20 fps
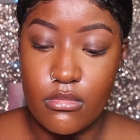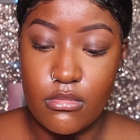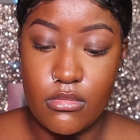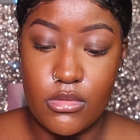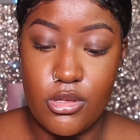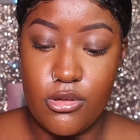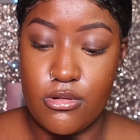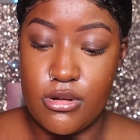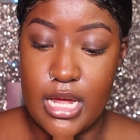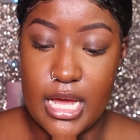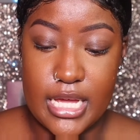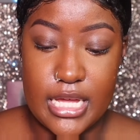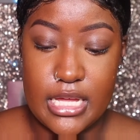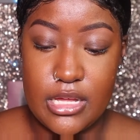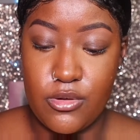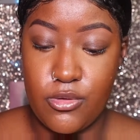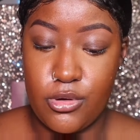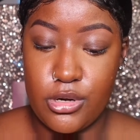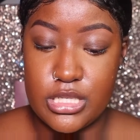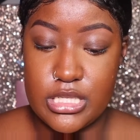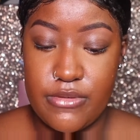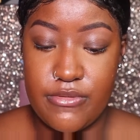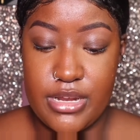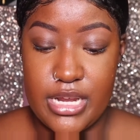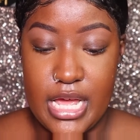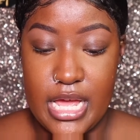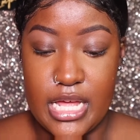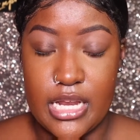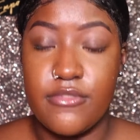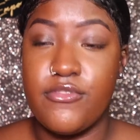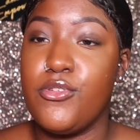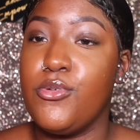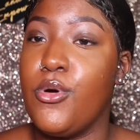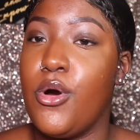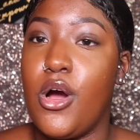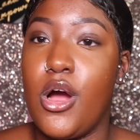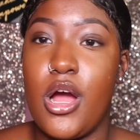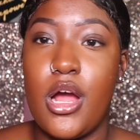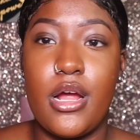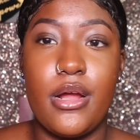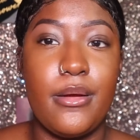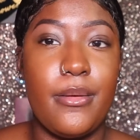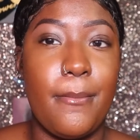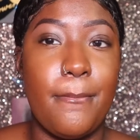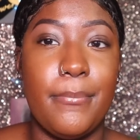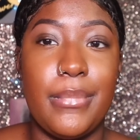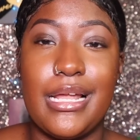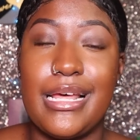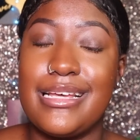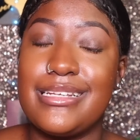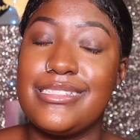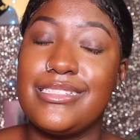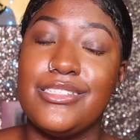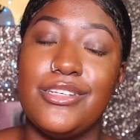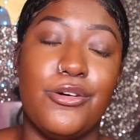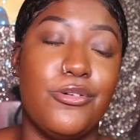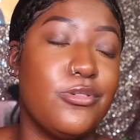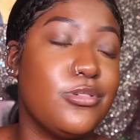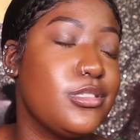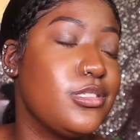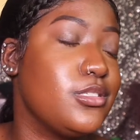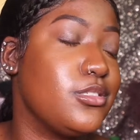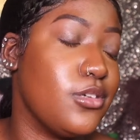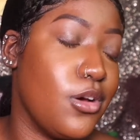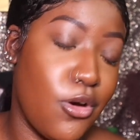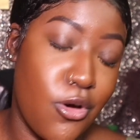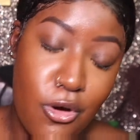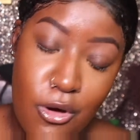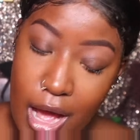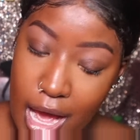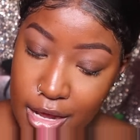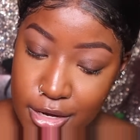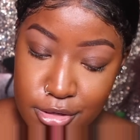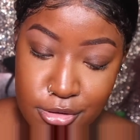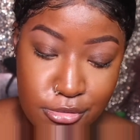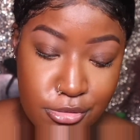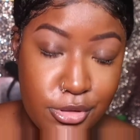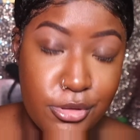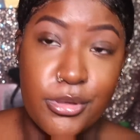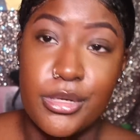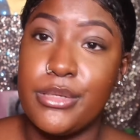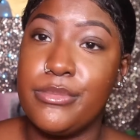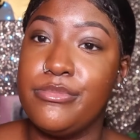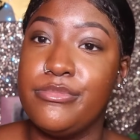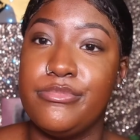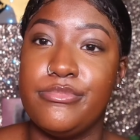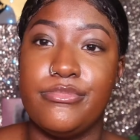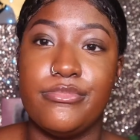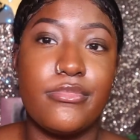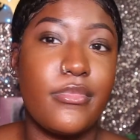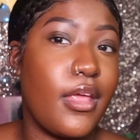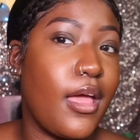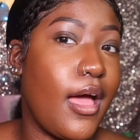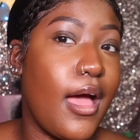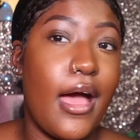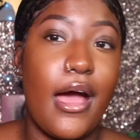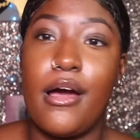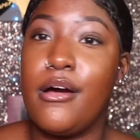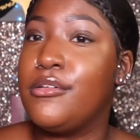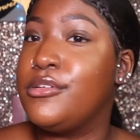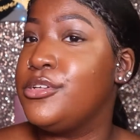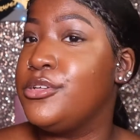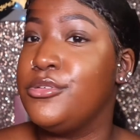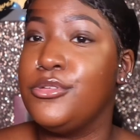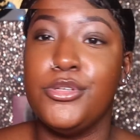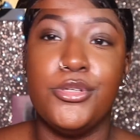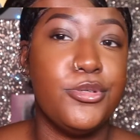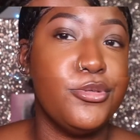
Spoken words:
You're not getting orders every day. And if you are, bless your soul. How do you do it? How do you do it?